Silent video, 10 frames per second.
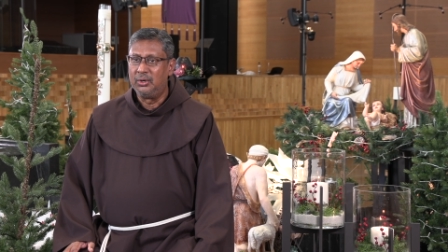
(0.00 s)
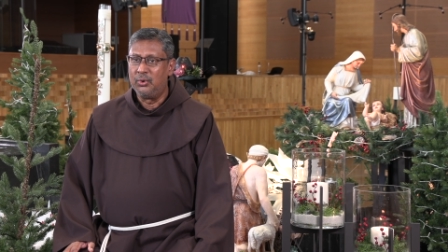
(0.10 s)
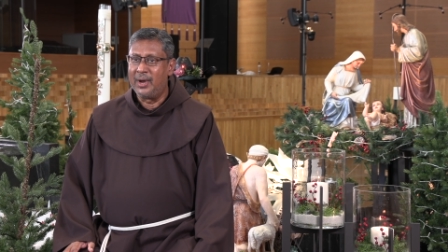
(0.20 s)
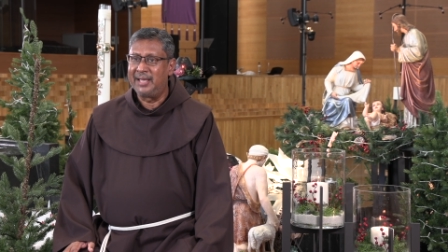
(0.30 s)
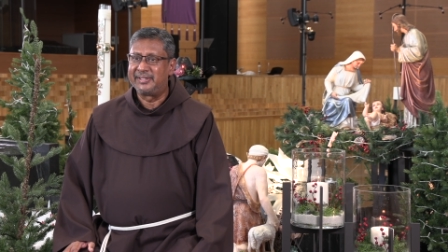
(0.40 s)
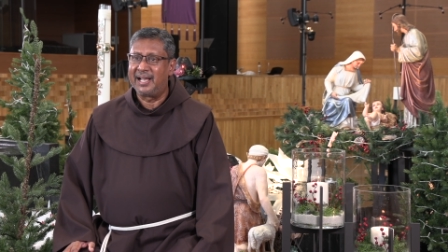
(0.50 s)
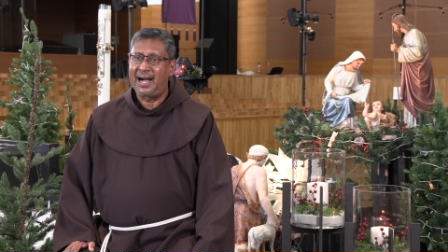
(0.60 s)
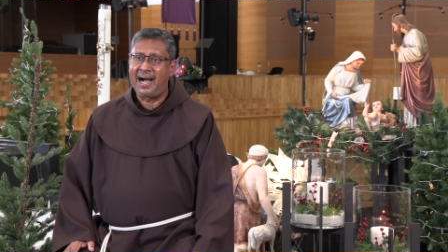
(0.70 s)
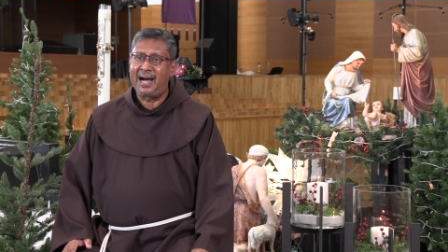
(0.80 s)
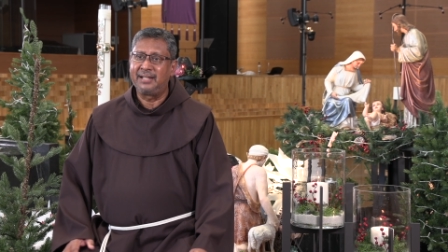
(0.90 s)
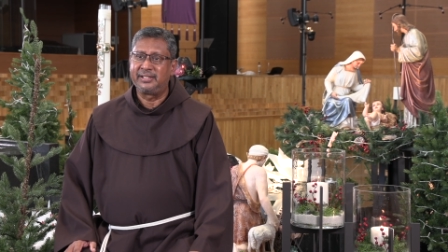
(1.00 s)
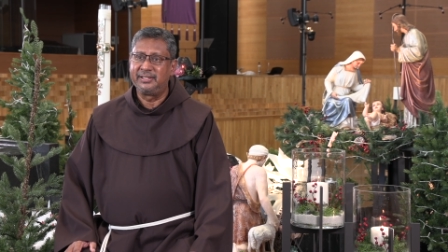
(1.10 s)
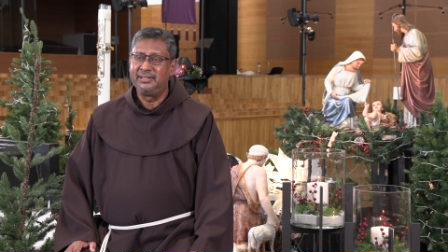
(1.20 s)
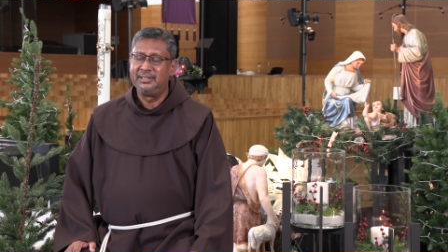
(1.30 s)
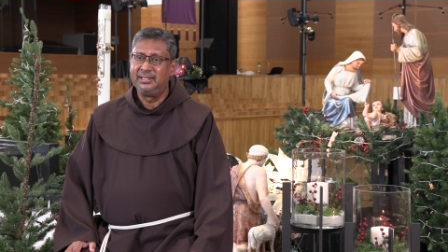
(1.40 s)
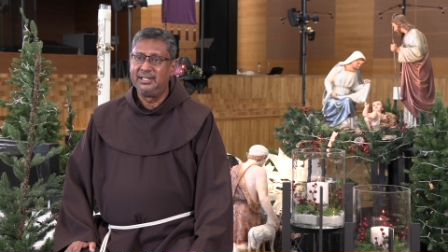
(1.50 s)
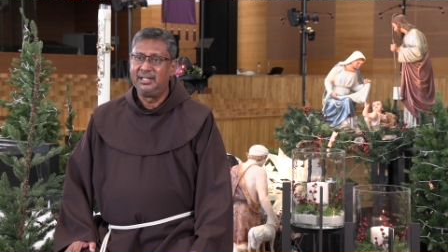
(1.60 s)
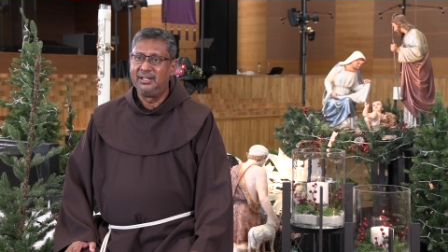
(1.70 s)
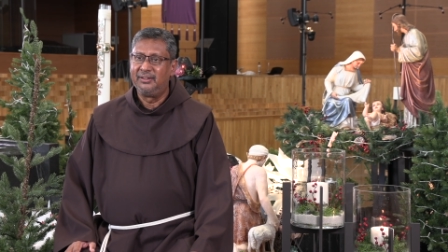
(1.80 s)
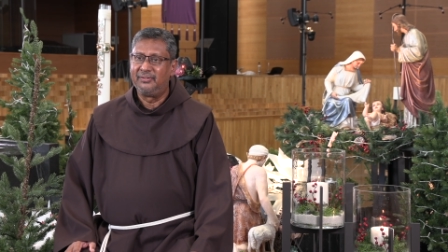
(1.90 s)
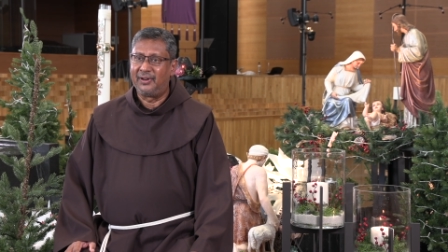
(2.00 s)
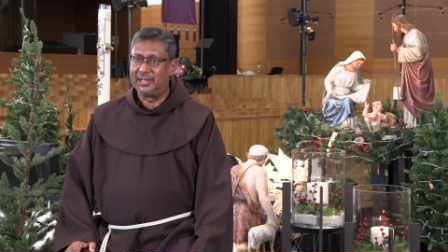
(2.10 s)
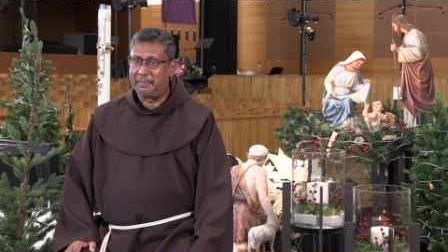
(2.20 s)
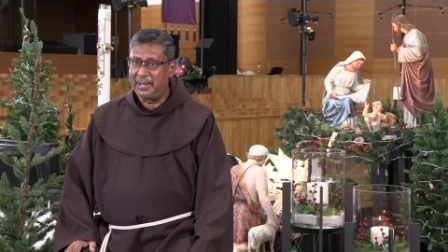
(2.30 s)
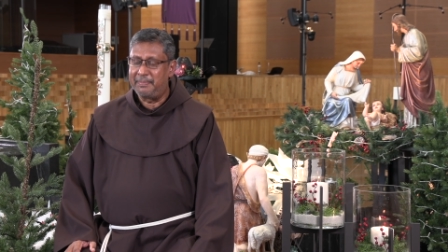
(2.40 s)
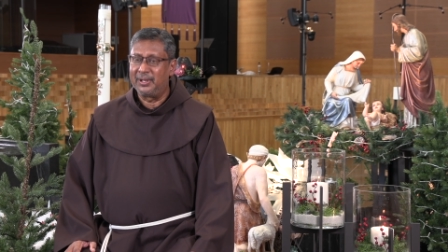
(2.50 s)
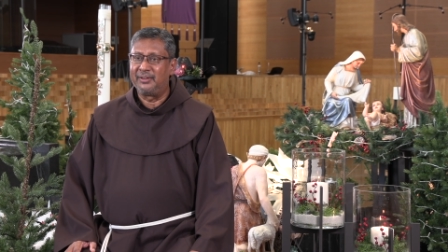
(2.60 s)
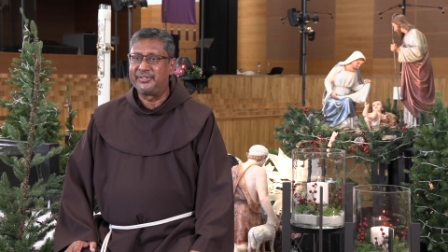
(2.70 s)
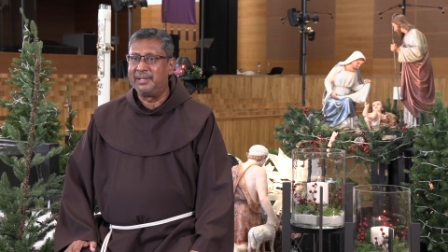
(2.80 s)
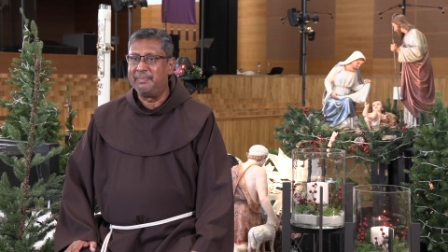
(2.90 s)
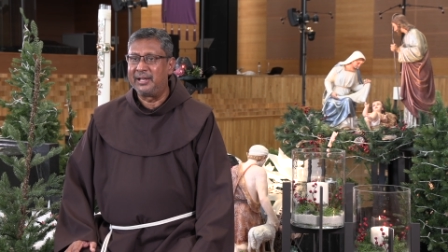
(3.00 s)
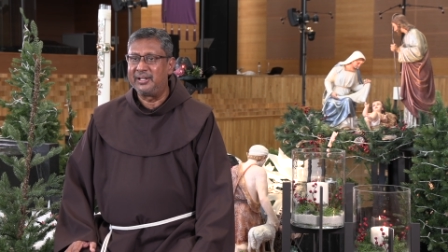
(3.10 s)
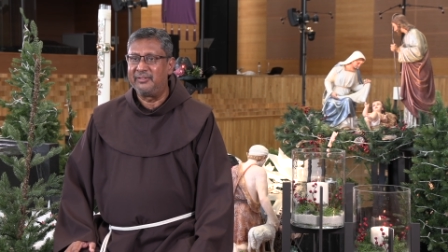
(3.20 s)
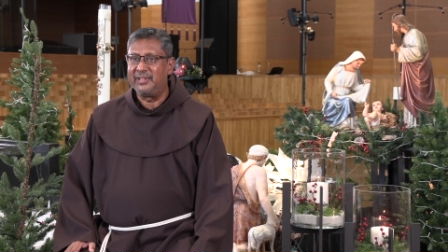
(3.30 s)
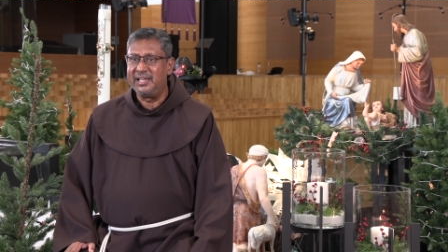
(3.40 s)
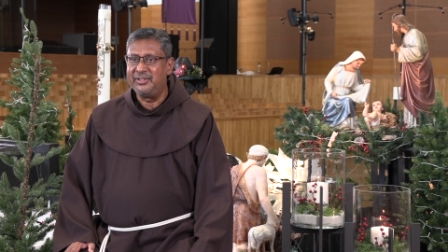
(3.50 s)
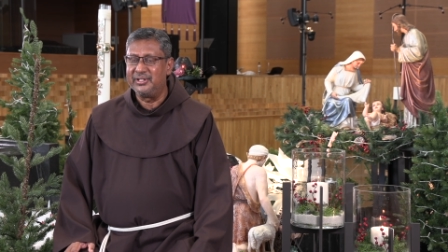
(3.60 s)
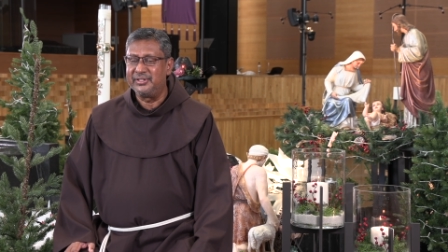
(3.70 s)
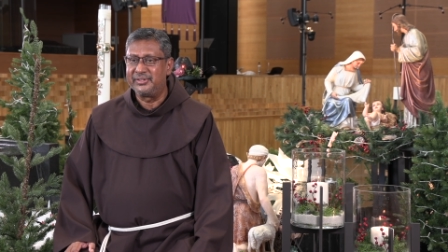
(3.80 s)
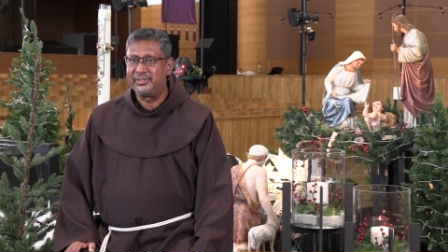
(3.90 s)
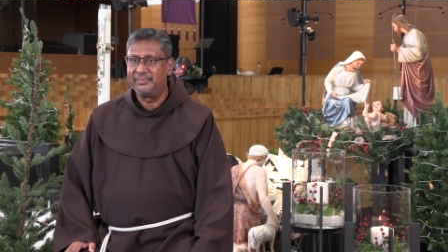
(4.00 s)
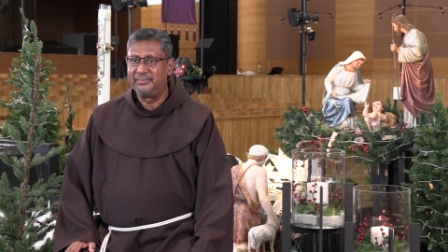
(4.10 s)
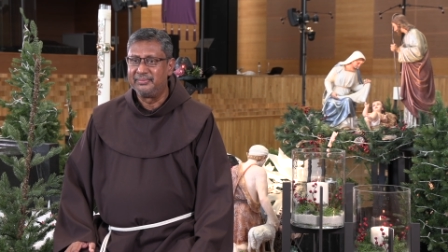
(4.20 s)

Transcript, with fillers: who has the heart for the people of Saint Mary of the Angels.